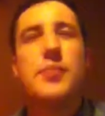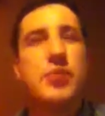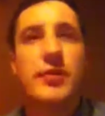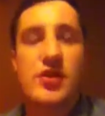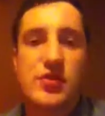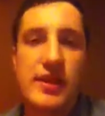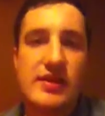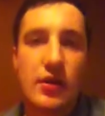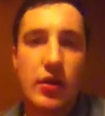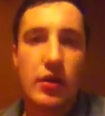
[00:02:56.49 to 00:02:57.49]
Pretty much a
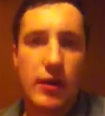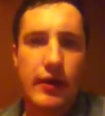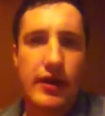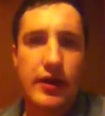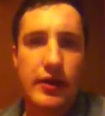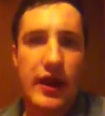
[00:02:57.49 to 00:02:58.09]
metre long, I reckon,